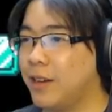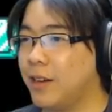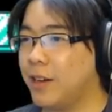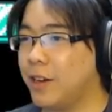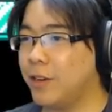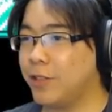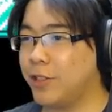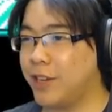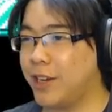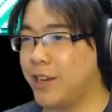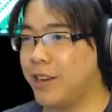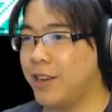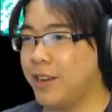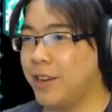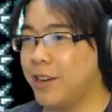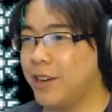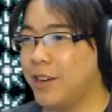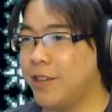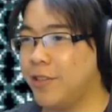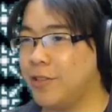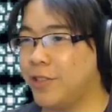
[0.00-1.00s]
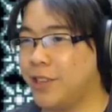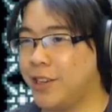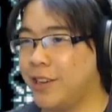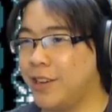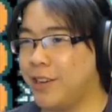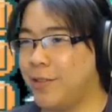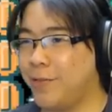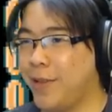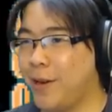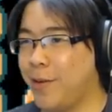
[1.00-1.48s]
Oh shit, oh
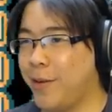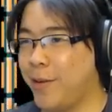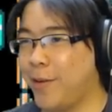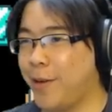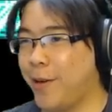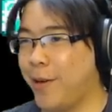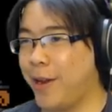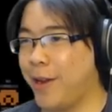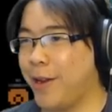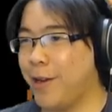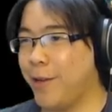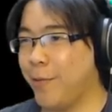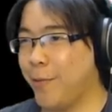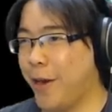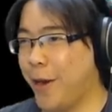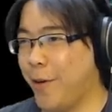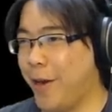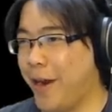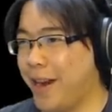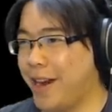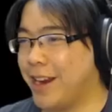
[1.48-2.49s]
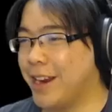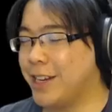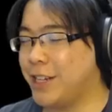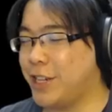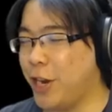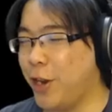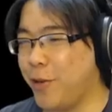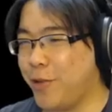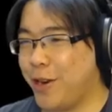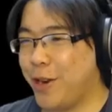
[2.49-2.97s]
shit, wait, wait, wait, wait, wait, wait,
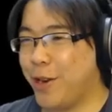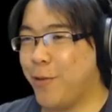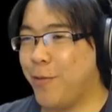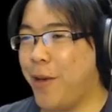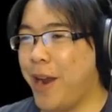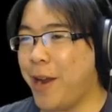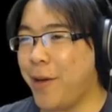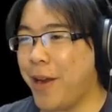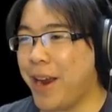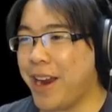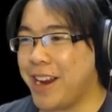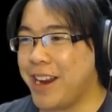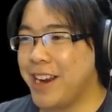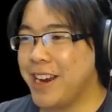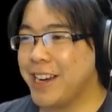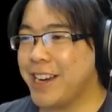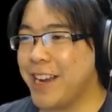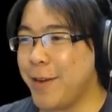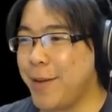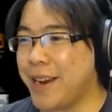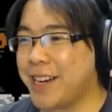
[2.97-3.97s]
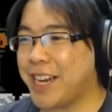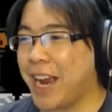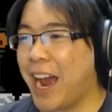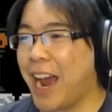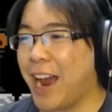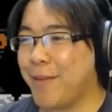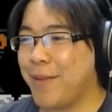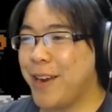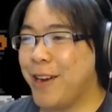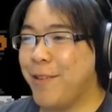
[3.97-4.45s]
dude, wait, wait, give me
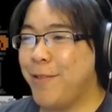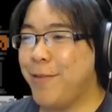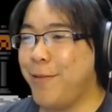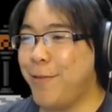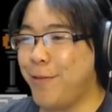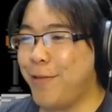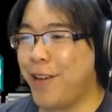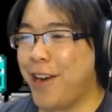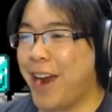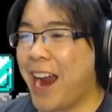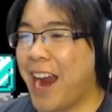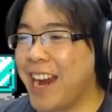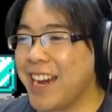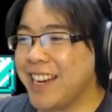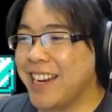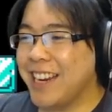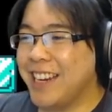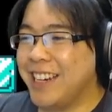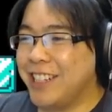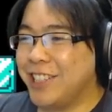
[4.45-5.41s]
time, wait,